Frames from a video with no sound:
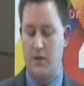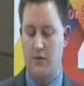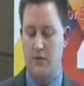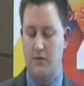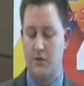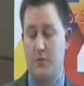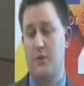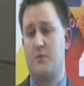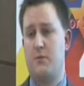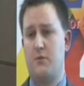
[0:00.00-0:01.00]
and
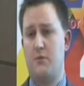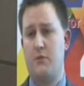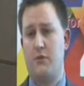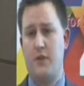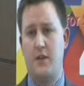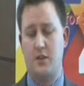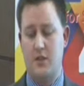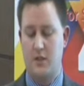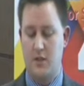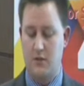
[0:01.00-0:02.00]
responsible to both the
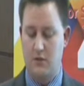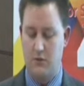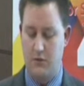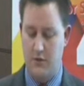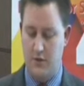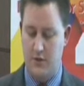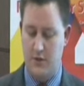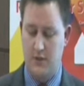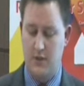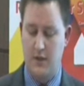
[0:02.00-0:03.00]
NHS and the local
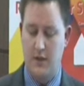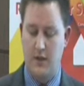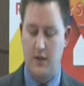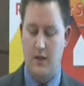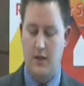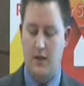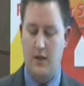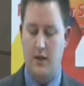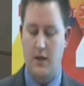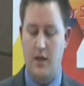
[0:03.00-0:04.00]
authority.
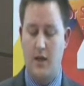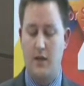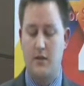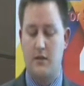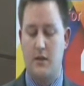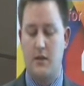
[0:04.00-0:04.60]
And